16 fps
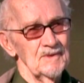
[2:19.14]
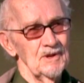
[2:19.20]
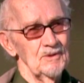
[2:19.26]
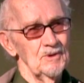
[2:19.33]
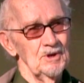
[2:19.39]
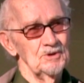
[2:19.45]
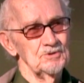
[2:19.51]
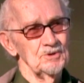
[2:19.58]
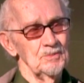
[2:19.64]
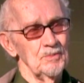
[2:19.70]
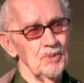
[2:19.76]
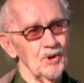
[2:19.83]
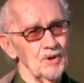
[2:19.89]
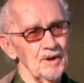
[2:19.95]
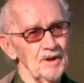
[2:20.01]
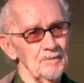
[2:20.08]
We
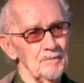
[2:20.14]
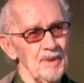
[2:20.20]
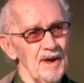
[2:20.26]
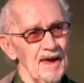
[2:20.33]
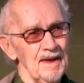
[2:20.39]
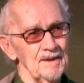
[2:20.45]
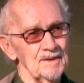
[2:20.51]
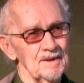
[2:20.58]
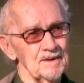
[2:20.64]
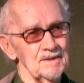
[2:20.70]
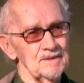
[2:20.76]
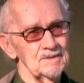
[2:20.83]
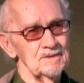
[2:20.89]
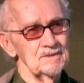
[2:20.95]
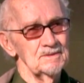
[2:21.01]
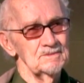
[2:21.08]
supported Patton
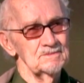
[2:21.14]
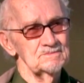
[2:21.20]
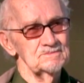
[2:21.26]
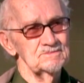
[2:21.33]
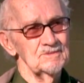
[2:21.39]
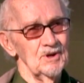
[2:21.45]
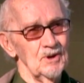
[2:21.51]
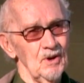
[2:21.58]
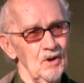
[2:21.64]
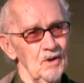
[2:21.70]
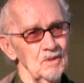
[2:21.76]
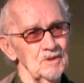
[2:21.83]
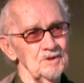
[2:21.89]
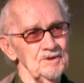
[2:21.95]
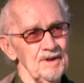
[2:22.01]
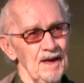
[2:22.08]

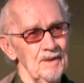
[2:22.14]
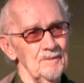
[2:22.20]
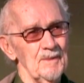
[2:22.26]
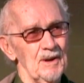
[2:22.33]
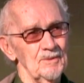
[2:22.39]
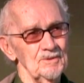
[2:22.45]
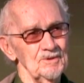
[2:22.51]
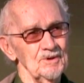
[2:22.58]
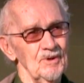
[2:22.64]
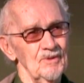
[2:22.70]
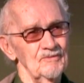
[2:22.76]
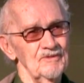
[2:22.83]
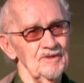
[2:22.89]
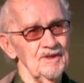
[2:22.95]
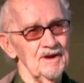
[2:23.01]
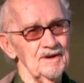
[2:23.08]
all the time I was
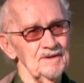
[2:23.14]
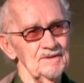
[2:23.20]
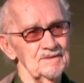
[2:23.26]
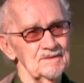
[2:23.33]
over there.